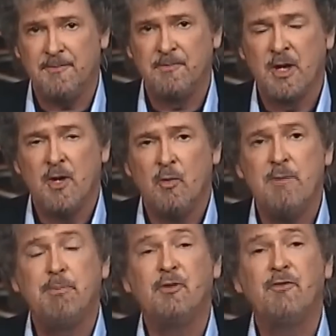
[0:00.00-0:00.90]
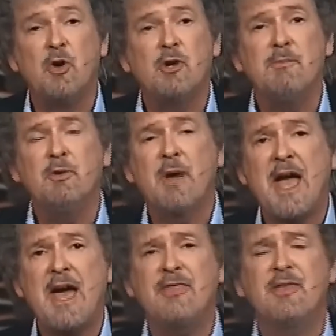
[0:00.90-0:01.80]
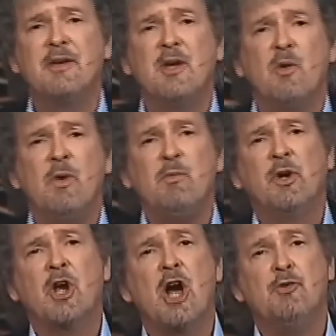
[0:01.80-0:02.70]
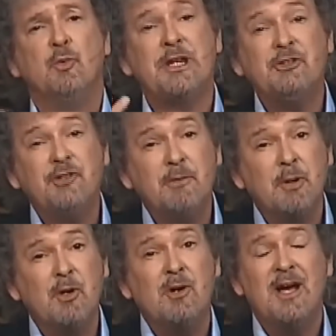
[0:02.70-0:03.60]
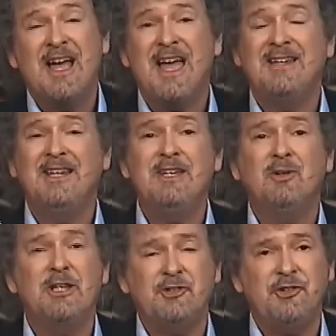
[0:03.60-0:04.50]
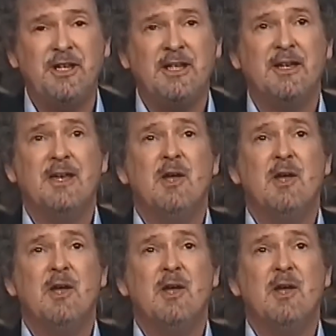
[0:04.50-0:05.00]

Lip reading: We provoke them to wrath when we're unreasonable and legalistic.